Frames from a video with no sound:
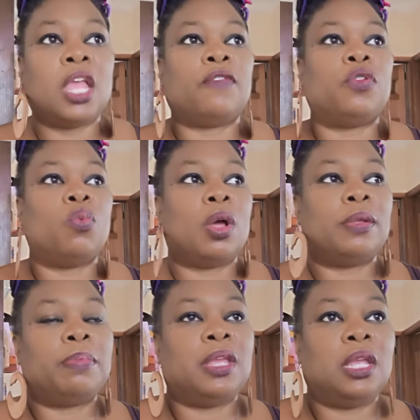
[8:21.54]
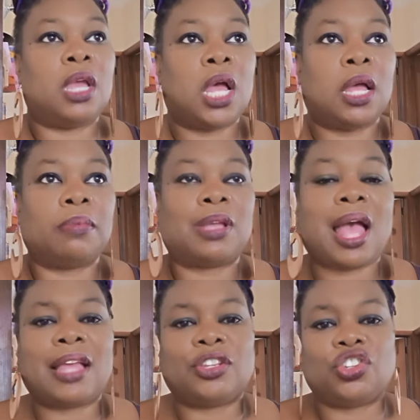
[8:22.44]
If you want to be
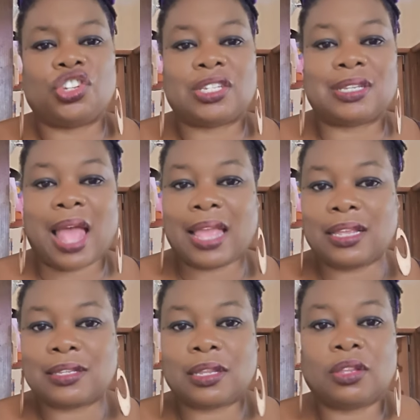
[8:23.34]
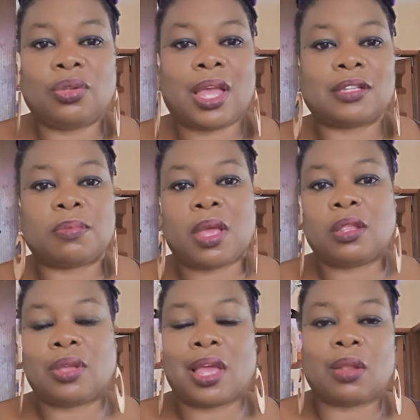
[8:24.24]
kind of just nice and you got somebody
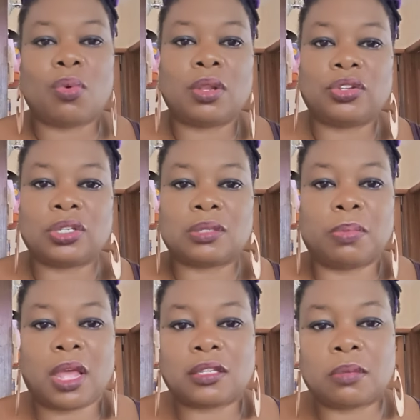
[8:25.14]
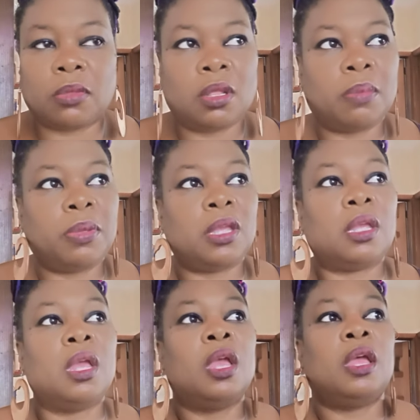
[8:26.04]
you kind of want to just bless them a little bit,
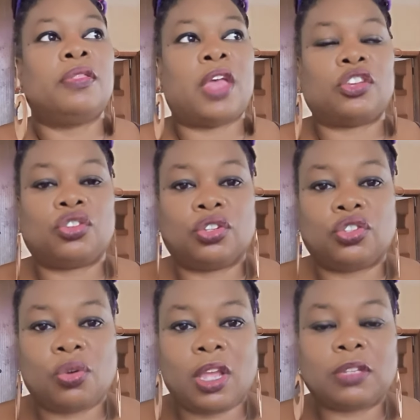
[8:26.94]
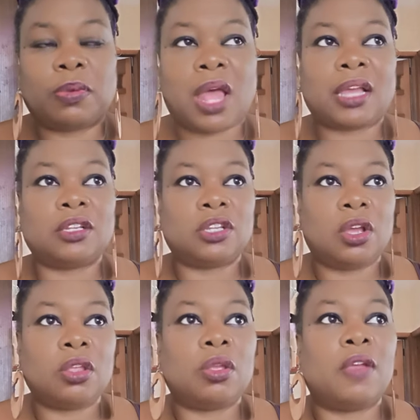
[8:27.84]
that's your choice. But I can
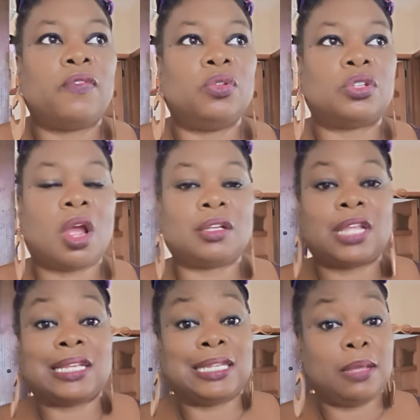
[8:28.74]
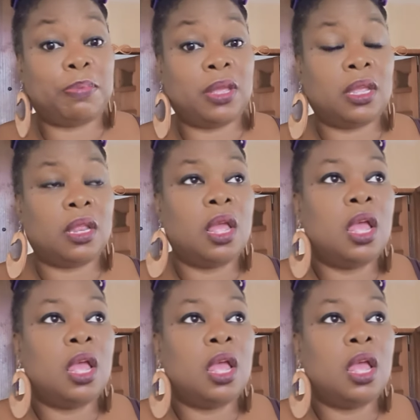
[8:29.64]
tell you, if you start that tipping,